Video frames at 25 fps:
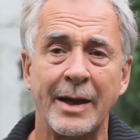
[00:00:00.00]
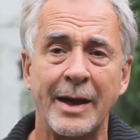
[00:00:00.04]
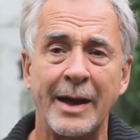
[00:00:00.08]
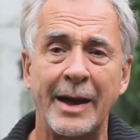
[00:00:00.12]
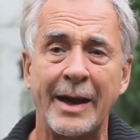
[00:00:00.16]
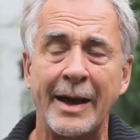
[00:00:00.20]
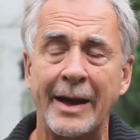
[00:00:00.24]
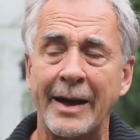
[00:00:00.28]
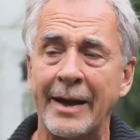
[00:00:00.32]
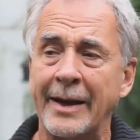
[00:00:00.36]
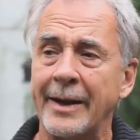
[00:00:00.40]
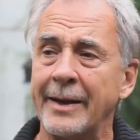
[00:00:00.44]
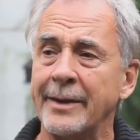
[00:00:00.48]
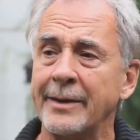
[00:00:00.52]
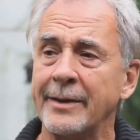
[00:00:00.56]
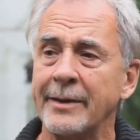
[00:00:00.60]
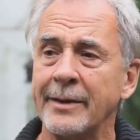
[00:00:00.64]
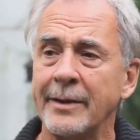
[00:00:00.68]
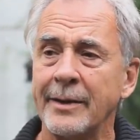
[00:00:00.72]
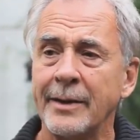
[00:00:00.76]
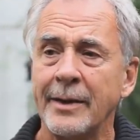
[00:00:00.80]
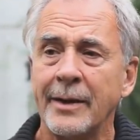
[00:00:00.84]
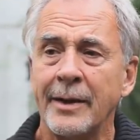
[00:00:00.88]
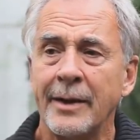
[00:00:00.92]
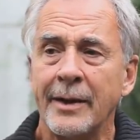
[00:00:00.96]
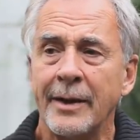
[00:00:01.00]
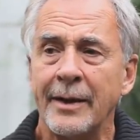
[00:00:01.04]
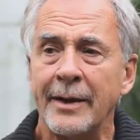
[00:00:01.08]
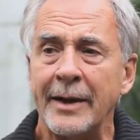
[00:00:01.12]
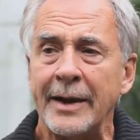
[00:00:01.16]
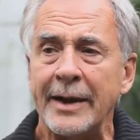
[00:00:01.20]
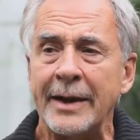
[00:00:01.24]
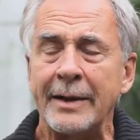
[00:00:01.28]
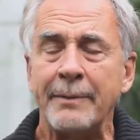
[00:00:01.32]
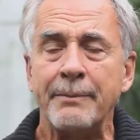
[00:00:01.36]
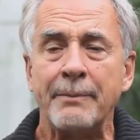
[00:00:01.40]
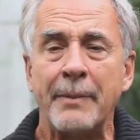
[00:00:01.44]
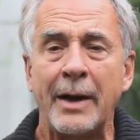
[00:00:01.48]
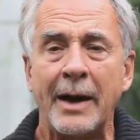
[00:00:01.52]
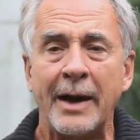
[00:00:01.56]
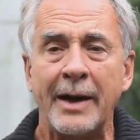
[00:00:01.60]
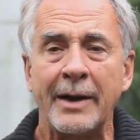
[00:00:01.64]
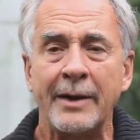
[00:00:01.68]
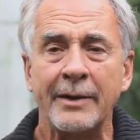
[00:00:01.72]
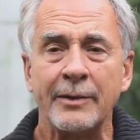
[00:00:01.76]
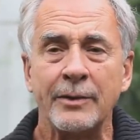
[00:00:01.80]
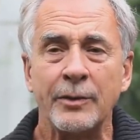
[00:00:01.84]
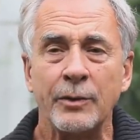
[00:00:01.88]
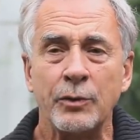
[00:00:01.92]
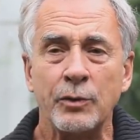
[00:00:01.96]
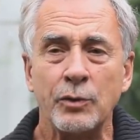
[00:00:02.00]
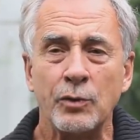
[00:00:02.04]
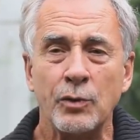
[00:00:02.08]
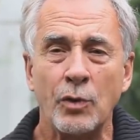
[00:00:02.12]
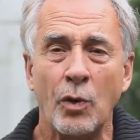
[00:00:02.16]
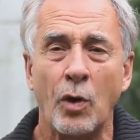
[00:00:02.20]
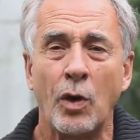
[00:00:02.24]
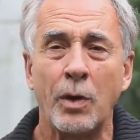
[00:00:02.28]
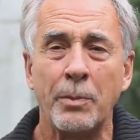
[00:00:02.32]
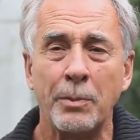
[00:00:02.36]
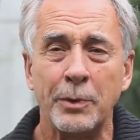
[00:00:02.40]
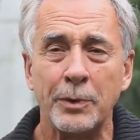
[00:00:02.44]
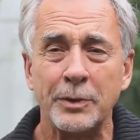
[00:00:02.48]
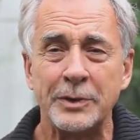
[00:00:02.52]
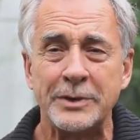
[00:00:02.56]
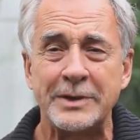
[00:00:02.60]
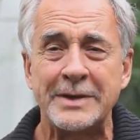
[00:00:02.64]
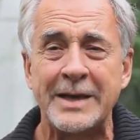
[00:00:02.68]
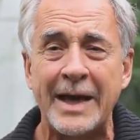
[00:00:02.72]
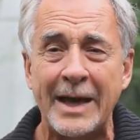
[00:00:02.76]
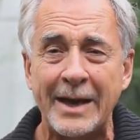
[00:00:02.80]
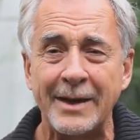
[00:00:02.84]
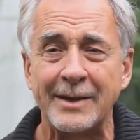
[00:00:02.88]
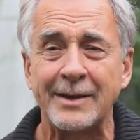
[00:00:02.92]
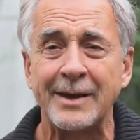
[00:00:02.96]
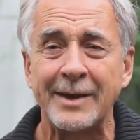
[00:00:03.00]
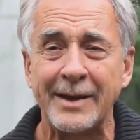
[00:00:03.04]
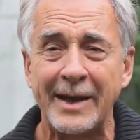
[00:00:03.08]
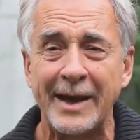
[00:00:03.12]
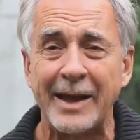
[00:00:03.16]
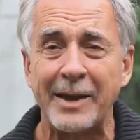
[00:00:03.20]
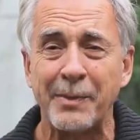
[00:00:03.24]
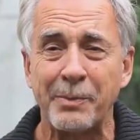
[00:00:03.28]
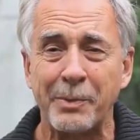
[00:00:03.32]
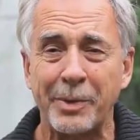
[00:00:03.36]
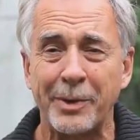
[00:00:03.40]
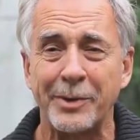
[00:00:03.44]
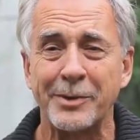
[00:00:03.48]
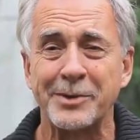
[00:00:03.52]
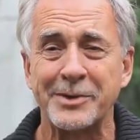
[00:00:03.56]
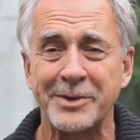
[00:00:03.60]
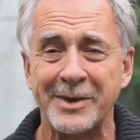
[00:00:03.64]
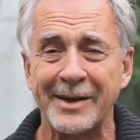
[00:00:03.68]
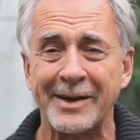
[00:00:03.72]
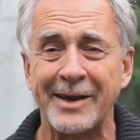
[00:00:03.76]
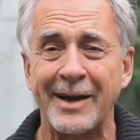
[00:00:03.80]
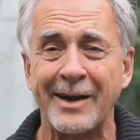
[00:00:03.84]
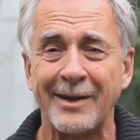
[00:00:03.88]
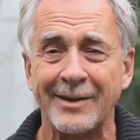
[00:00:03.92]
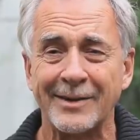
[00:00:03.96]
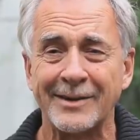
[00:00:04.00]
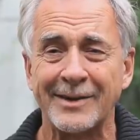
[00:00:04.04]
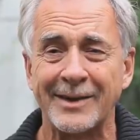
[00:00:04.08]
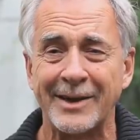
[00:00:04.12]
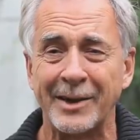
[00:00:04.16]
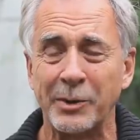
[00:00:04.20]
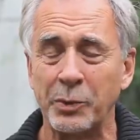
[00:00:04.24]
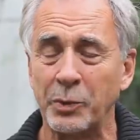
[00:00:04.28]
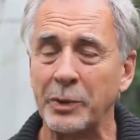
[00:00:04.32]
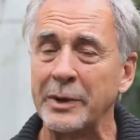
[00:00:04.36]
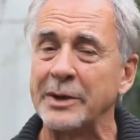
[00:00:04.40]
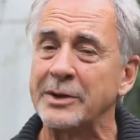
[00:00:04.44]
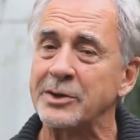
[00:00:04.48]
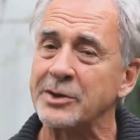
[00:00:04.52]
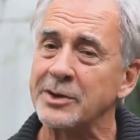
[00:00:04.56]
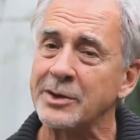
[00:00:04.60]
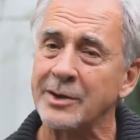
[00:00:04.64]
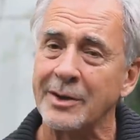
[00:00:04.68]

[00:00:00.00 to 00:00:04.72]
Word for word: And in my normal day-to-day -day personality, which